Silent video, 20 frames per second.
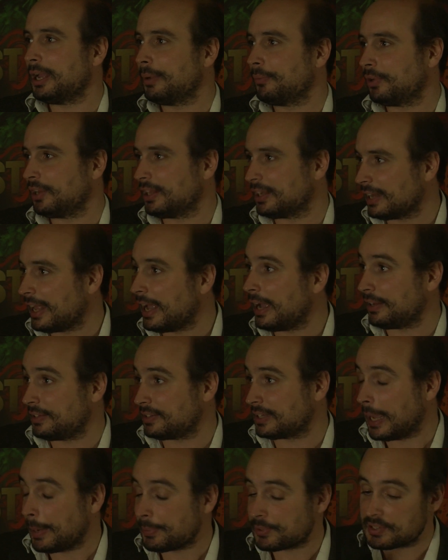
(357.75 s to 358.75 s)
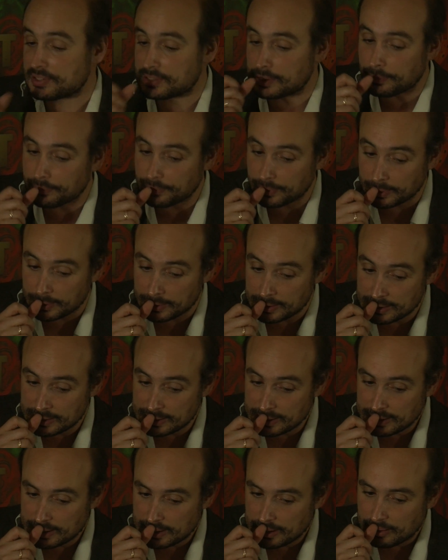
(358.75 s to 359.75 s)
I'm really glad it's captured something.
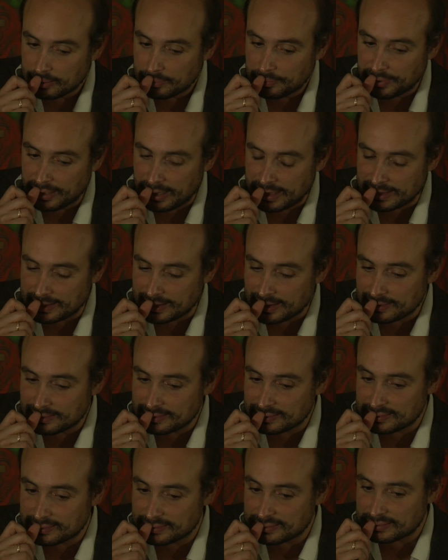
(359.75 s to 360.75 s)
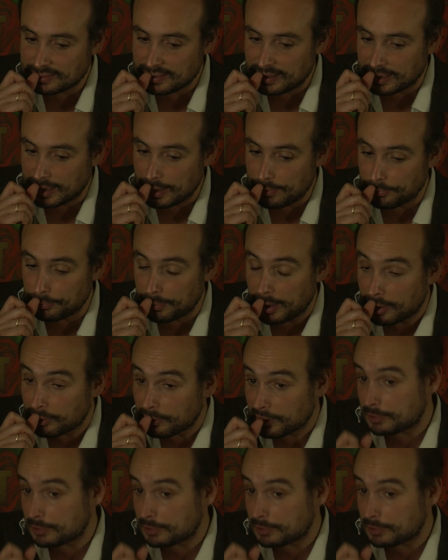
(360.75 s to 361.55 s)
But I guess it came from other